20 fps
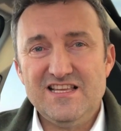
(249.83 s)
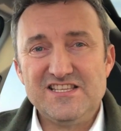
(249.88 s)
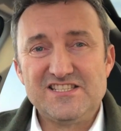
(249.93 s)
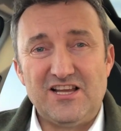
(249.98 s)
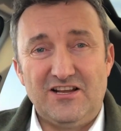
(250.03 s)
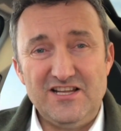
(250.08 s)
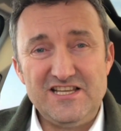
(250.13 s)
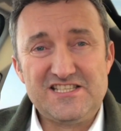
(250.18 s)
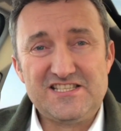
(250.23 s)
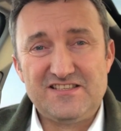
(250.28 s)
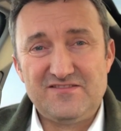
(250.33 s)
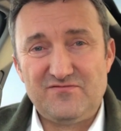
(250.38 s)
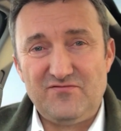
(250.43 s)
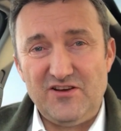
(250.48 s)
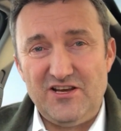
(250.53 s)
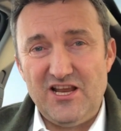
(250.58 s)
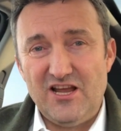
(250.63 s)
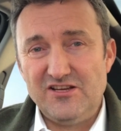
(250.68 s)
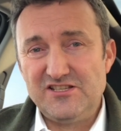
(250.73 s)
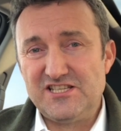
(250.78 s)
So this
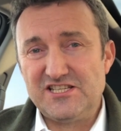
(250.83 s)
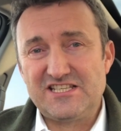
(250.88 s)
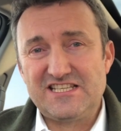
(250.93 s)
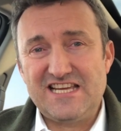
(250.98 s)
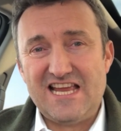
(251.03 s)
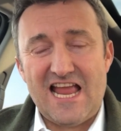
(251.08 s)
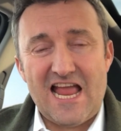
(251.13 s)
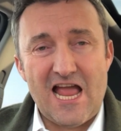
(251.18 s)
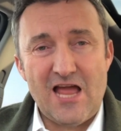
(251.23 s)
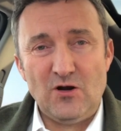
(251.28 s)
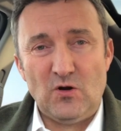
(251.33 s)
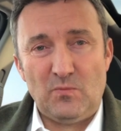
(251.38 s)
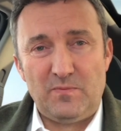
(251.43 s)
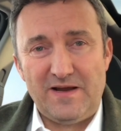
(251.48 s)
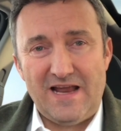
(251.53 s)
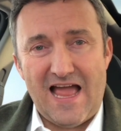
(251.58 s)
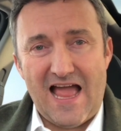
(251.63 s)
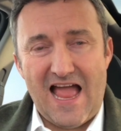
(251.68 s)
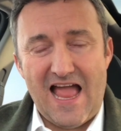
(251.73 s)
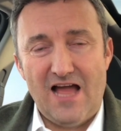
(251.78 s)
video just cannot
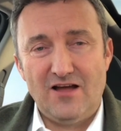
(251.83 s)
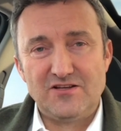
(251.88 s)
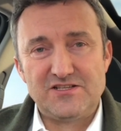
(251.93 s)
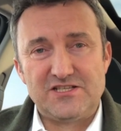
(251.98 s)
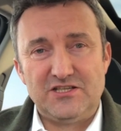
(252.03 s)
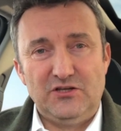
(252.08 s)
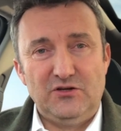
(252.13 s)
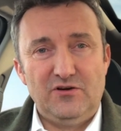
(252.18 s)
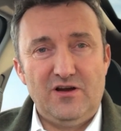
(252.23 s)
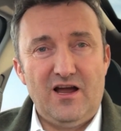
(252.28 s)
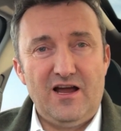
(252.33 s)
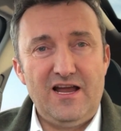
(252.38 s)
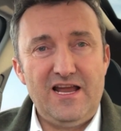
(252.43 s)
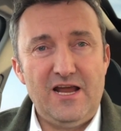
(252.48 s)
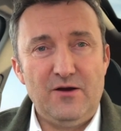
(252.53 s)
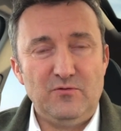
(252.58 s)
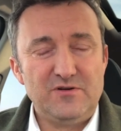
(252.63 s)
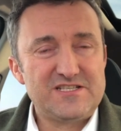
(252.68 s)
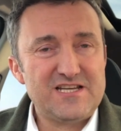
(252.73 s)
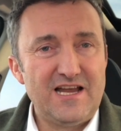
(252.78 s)
be a how-to.
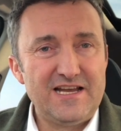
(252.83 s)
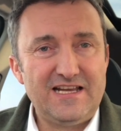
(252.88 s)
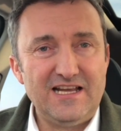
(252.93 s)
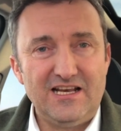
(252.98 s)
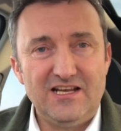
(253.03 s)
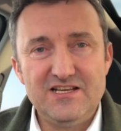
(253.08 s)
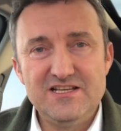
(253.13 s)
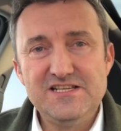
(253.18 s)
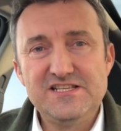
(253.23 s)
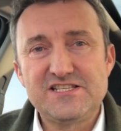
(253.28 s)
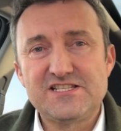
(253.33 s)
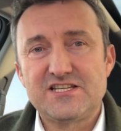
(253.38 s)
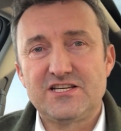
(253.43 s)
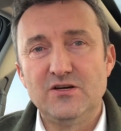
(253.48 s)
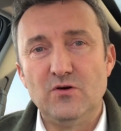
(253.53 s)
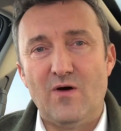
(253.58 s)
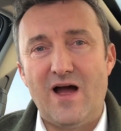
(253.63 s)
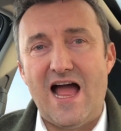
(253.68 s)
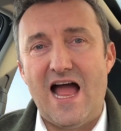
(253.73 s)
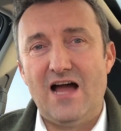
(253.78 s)
It would take at least
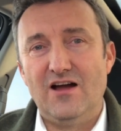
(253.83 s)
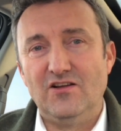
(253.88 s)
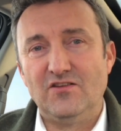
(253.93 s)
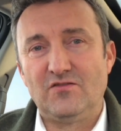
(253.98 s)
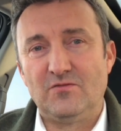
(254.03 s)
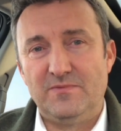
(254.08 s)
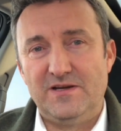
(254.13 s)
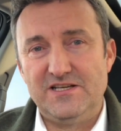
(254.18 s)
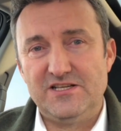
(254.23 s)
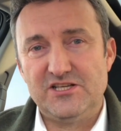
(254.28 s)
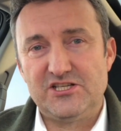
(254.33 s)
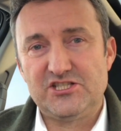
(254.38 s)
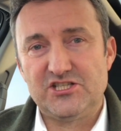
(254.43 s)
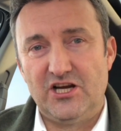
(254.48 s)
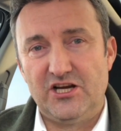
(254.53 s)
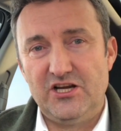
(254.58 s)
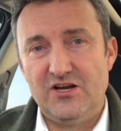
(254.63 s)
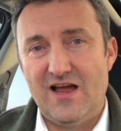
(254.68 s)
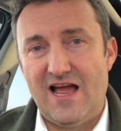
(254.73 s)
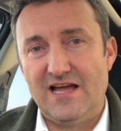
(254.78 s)
two hours for me to
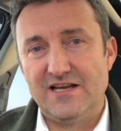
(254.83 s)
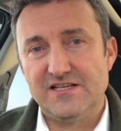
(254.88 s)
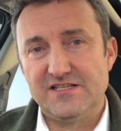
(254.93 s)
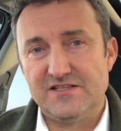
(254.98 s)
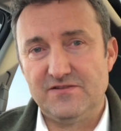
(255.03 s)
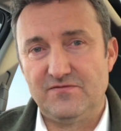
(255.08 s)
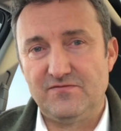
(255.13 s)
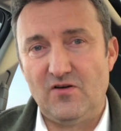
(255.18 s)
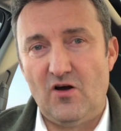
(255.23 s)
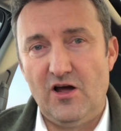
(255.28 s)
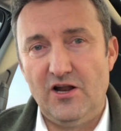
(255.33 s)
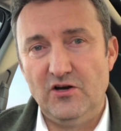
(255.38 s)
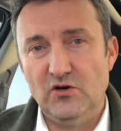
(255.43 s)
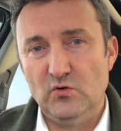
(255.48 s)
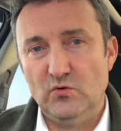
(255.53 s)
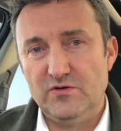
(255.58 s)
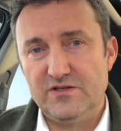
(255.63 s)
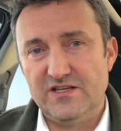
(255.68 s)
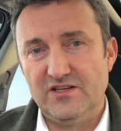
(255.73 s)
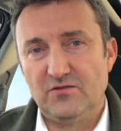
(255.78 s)
show you how to define an
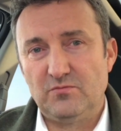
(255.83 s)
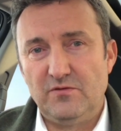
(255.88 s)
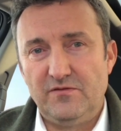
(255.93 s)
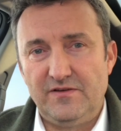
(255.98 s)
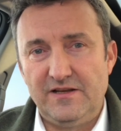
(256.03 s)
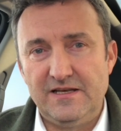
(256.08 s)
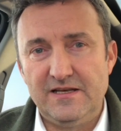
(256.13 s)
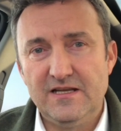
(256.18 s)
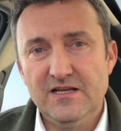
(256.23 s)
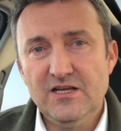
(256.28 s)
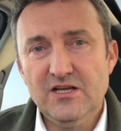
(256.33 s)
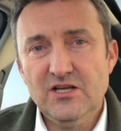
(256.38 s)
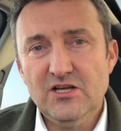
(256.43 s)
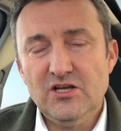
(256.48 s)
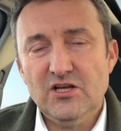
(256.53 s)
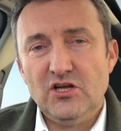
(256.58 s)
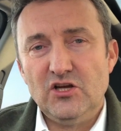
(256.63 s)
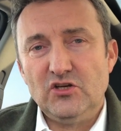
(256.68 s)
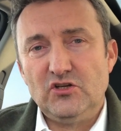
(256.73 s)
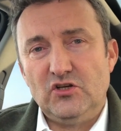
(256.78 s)
audience within
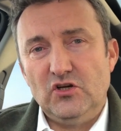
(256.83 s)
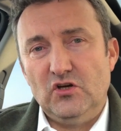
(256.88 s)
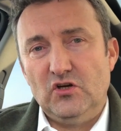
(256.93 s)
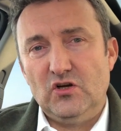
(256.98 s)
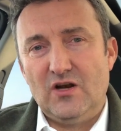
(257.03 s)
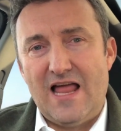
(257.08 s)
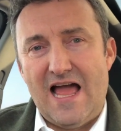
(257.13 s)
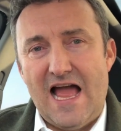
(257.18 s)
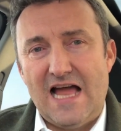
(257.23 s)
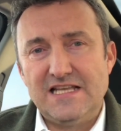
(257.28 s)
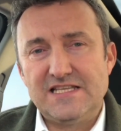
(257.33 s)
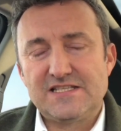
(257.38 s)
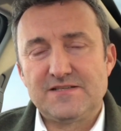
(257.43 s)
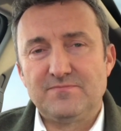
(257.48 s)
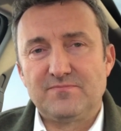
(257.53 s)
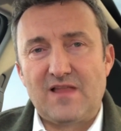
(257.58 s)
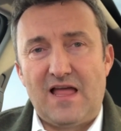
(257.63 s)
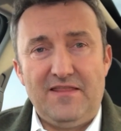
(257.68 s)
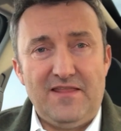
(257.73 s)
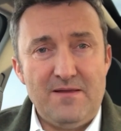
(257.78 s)
Google Ads
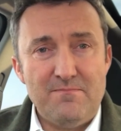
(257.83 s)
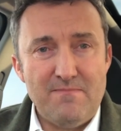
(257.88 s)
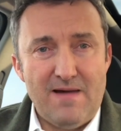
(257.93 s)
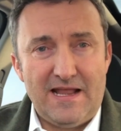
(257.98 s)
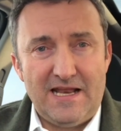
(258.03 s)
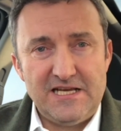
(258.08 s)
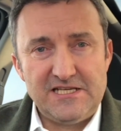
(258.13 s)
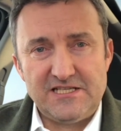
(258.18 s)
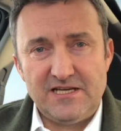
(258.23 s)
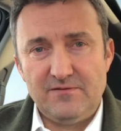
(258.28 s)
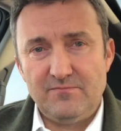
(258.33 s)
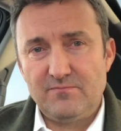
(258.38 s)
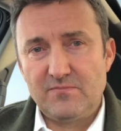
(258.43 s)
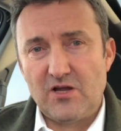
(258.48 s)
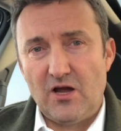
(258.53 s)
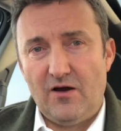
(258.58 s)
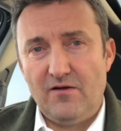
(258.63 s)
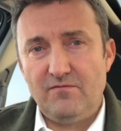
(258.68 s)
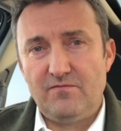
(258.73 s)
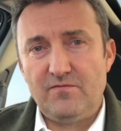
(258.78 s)
and then manage
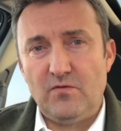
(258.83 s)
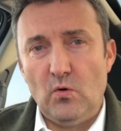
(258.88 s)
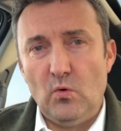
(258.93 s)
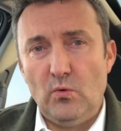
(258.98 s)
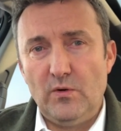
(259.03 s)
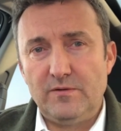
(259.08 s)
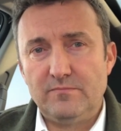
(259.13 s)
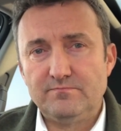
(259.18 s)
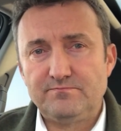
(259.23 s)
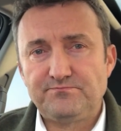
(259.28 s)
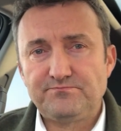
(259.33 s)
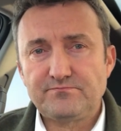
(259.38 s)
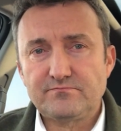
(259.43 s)
it going forward.